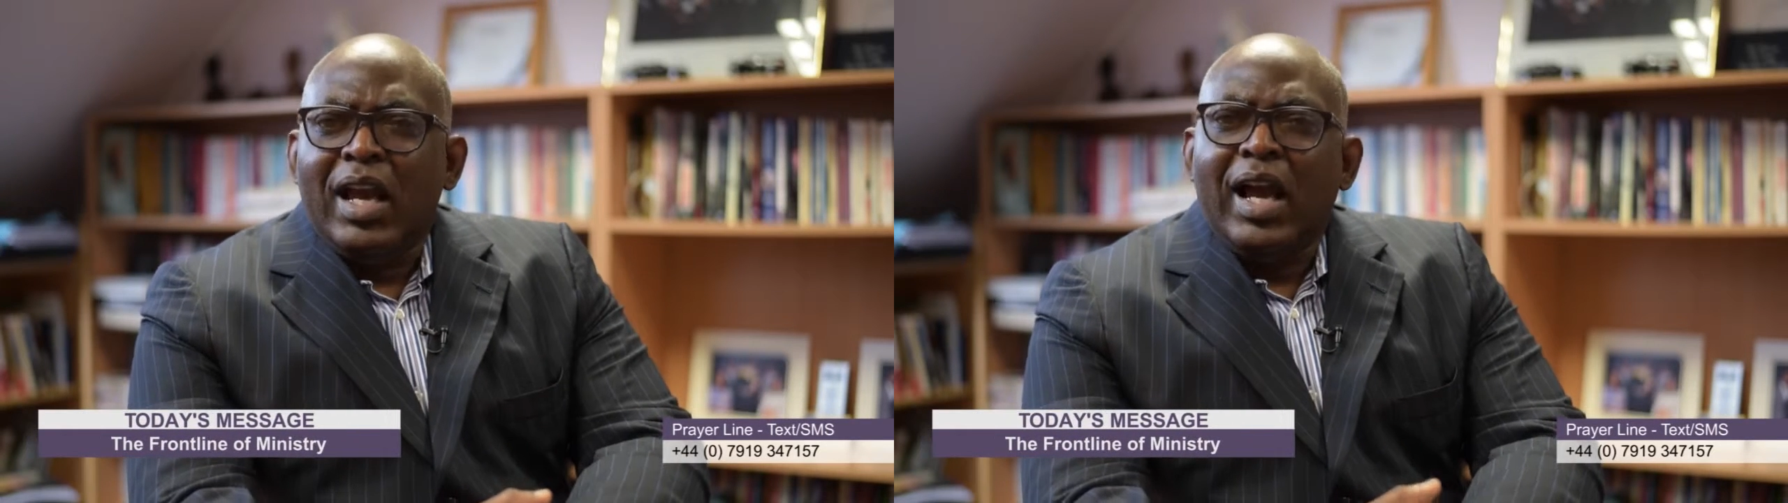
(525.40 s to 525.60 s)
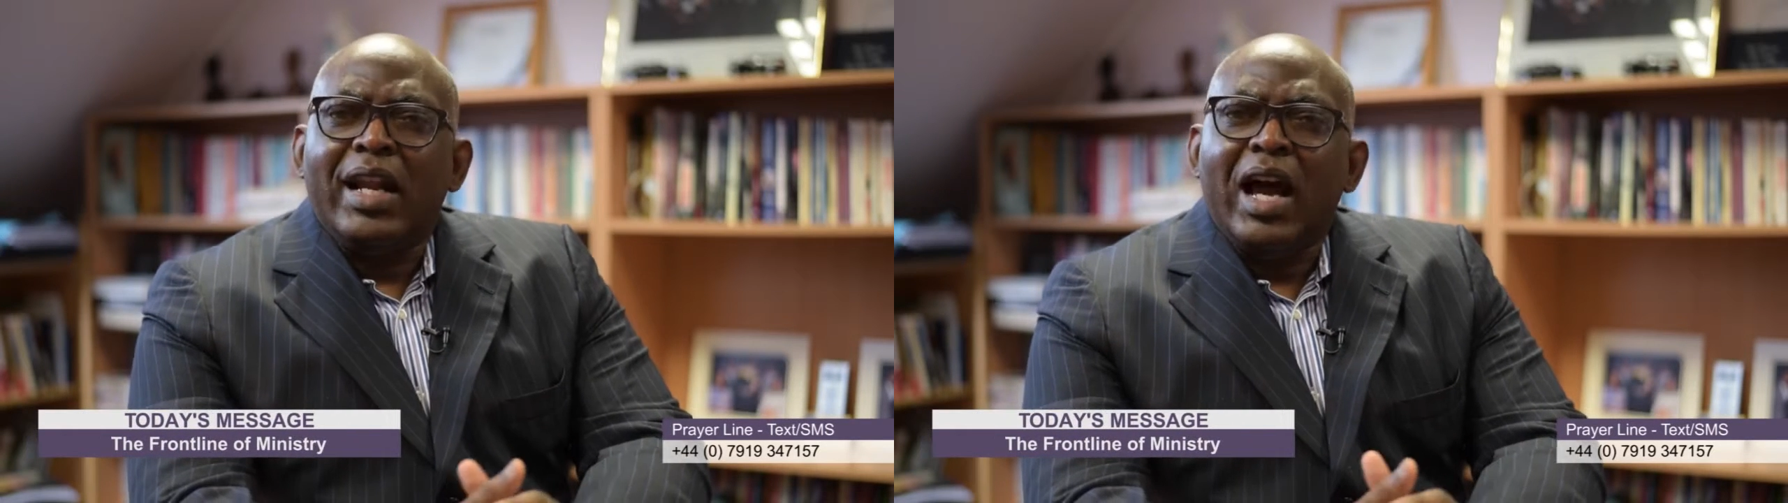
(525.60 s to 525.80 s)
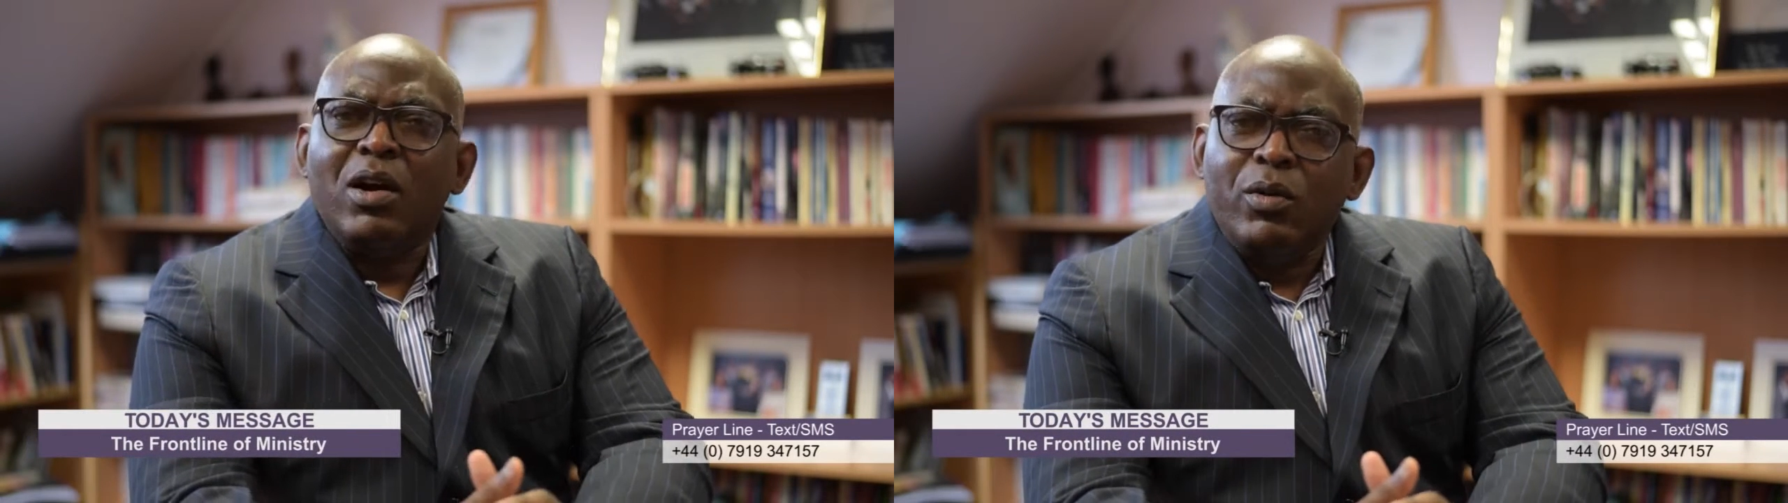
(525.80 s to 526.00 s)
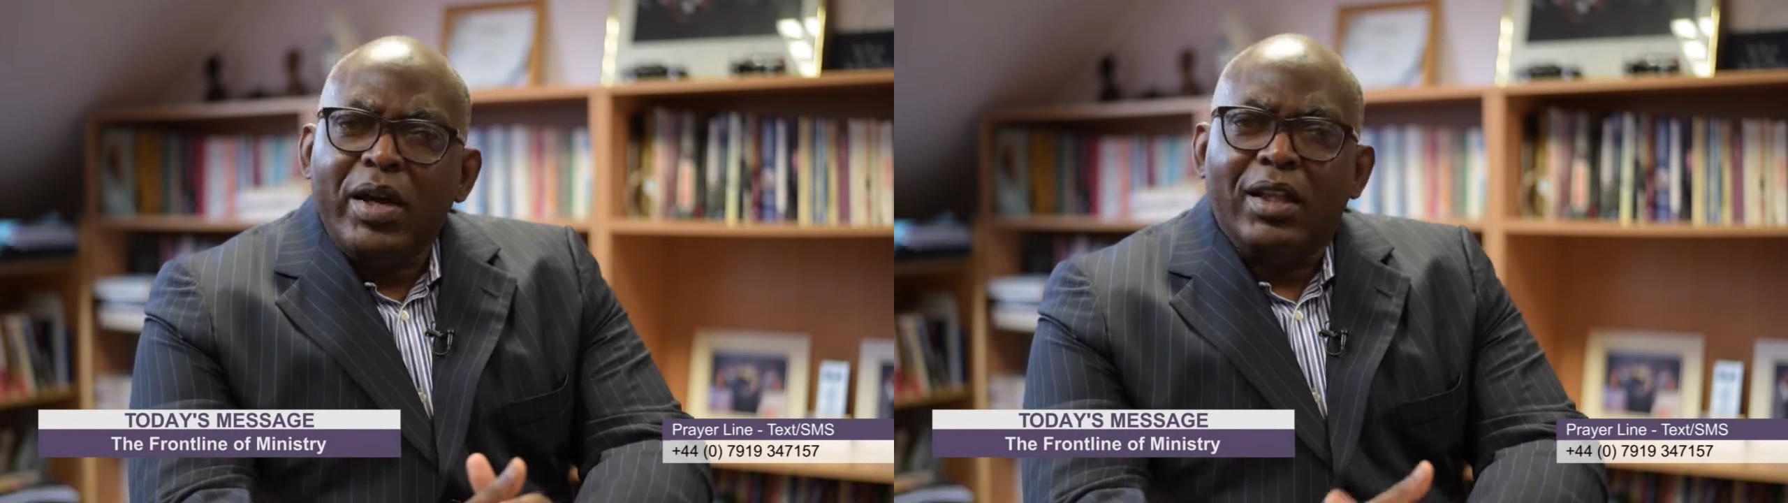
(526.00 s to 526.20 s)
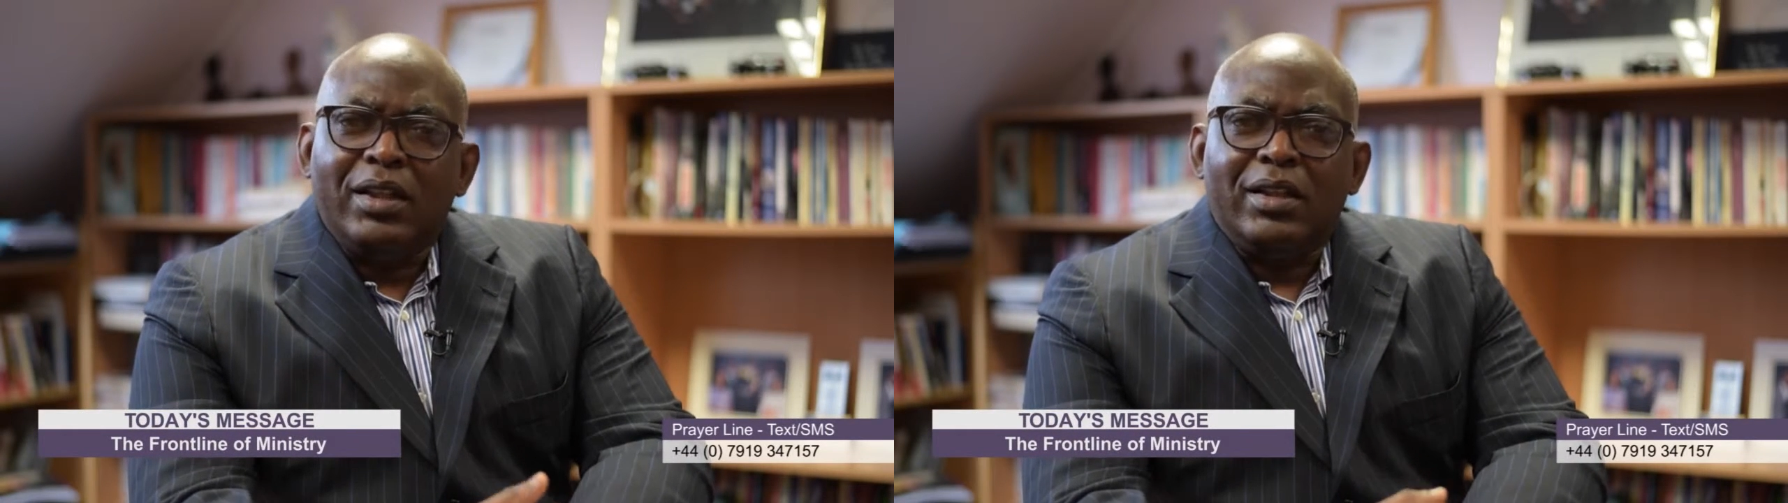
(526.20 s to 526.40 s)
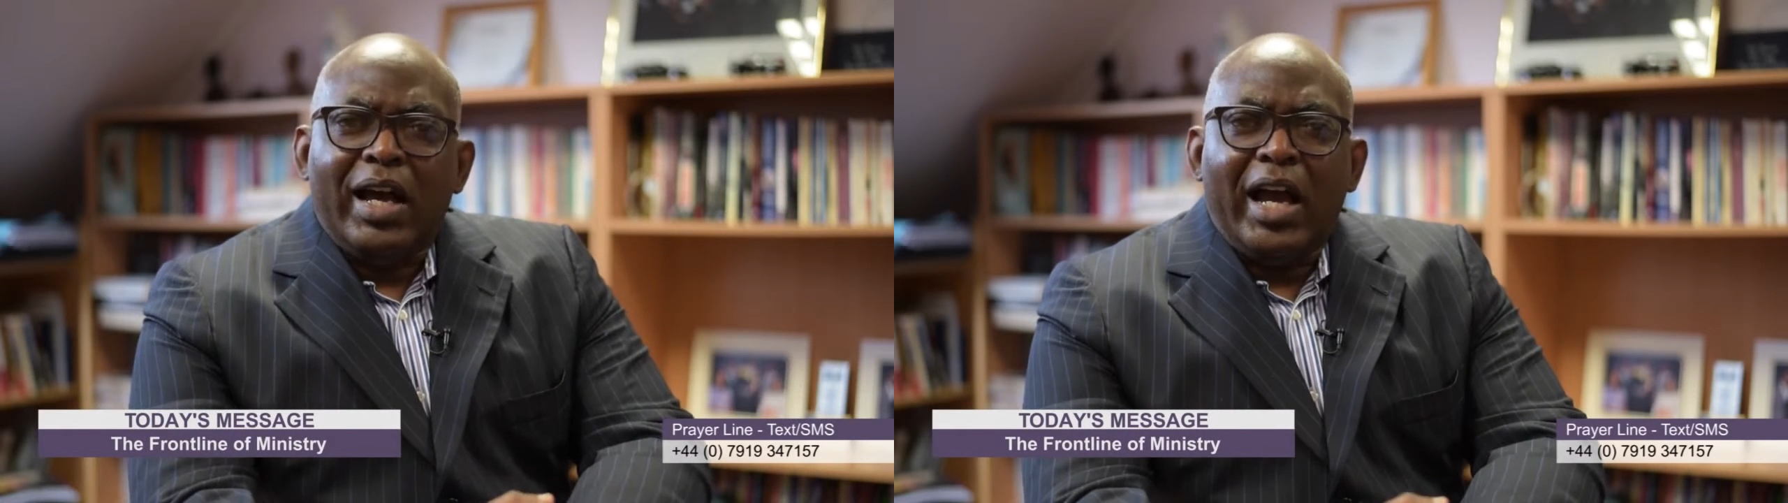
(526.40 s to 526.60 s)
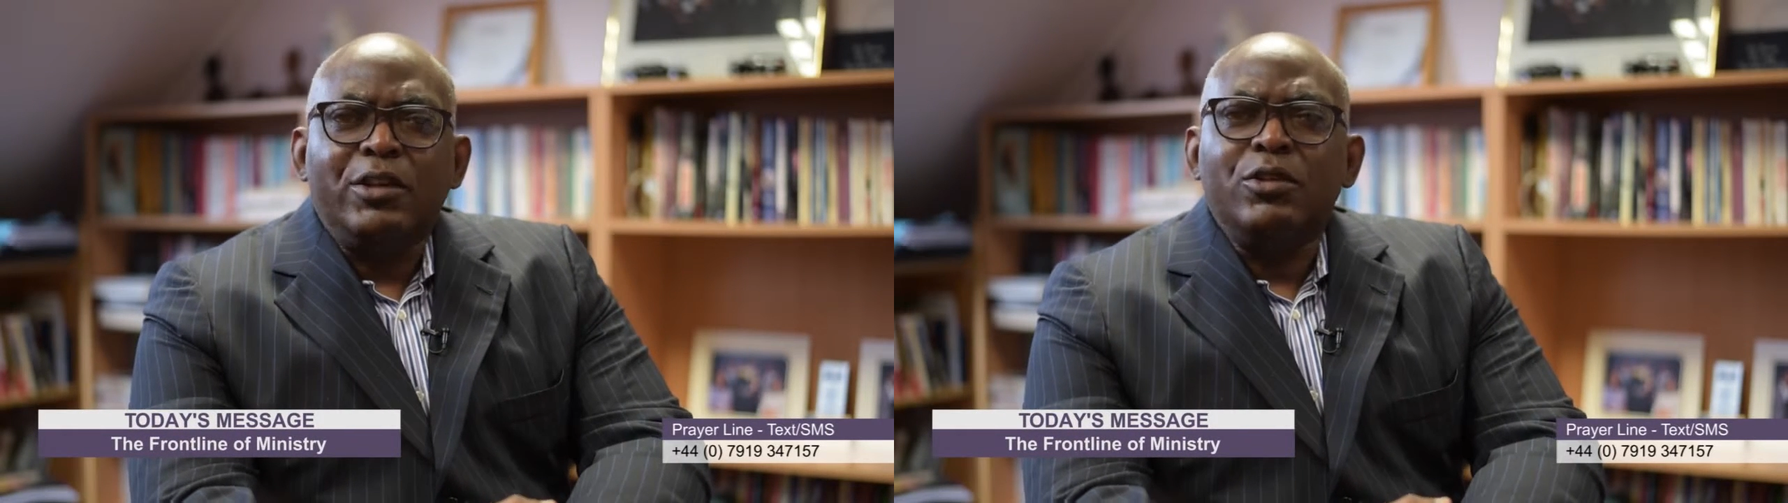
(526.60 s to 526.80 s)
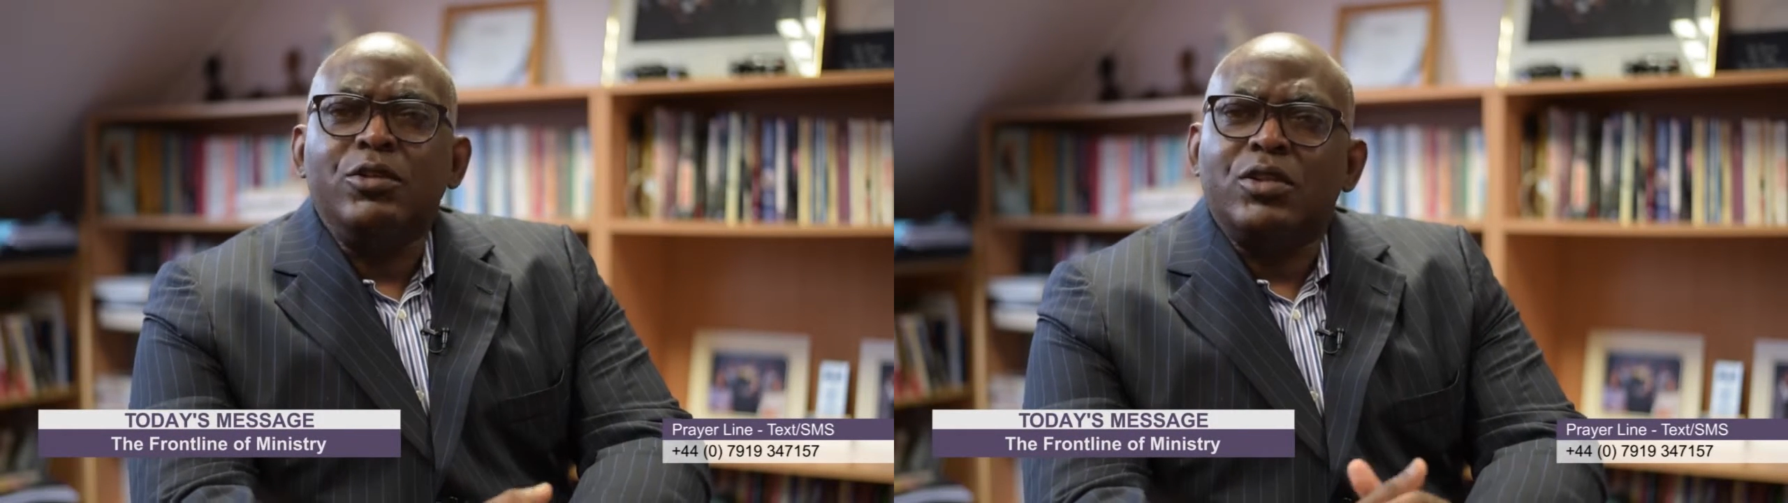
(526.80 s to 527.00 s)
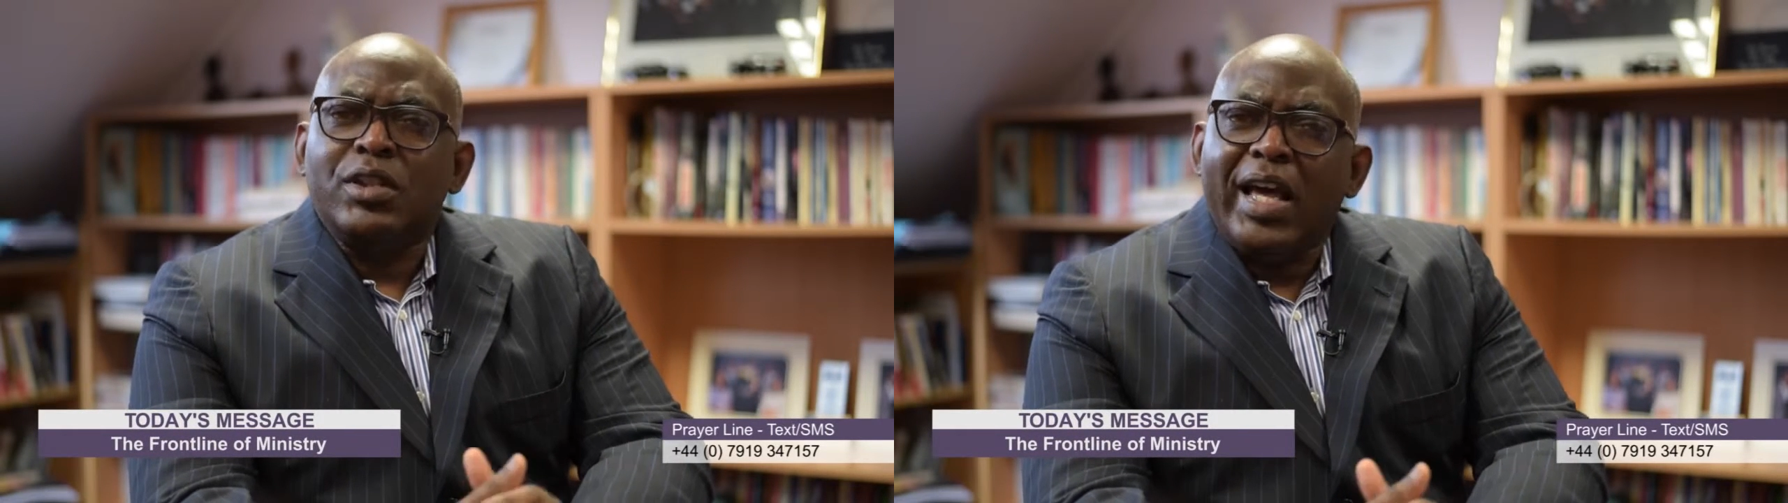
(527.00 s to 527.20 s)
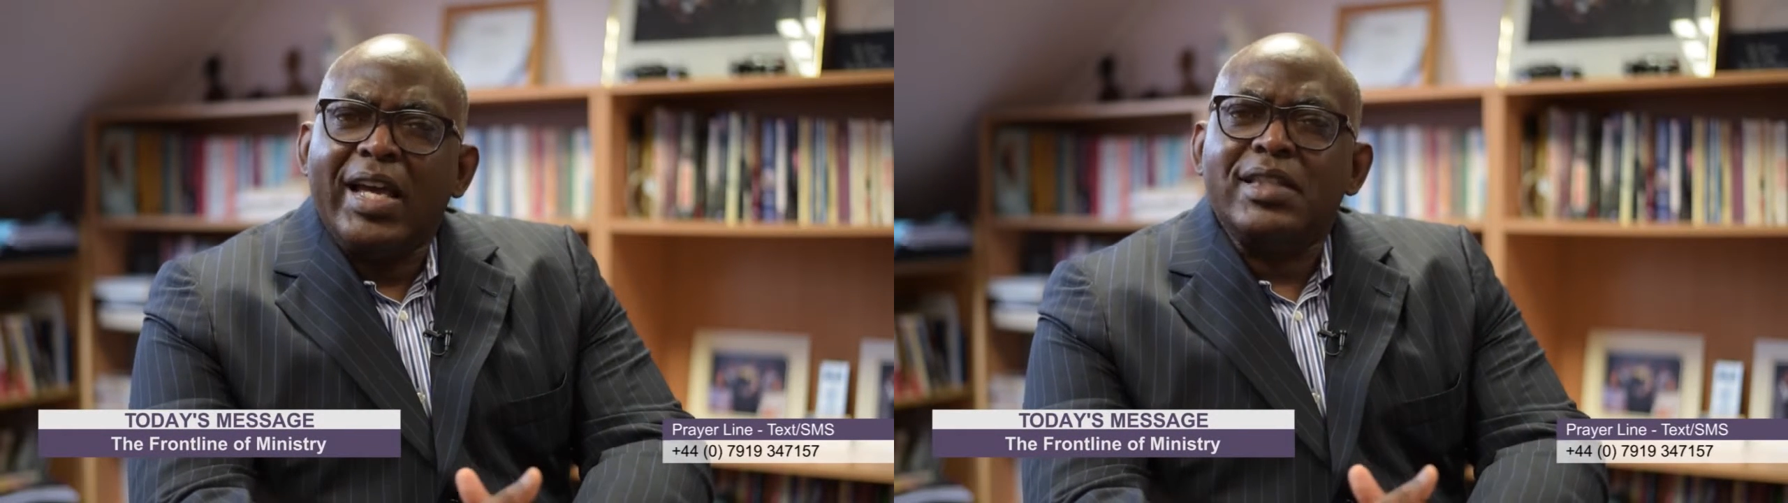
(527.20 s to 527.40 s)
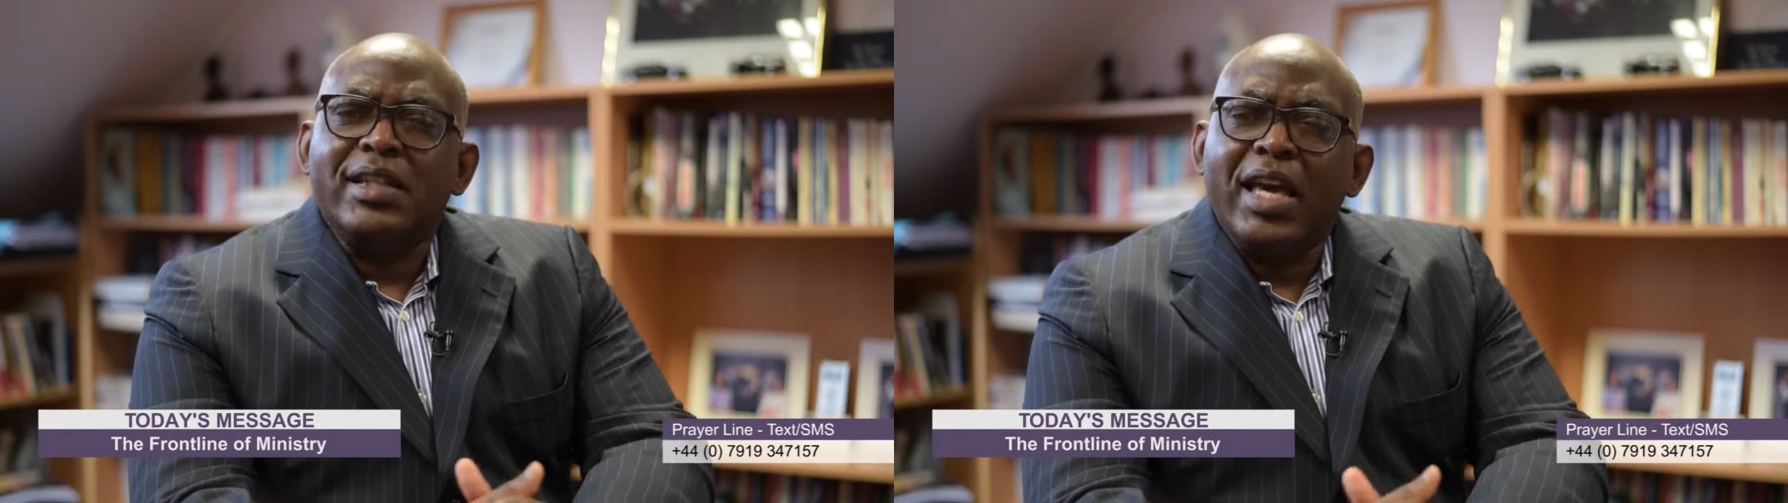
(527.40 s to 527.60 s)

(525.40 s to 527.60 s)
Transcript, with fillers: And how well are you utilizing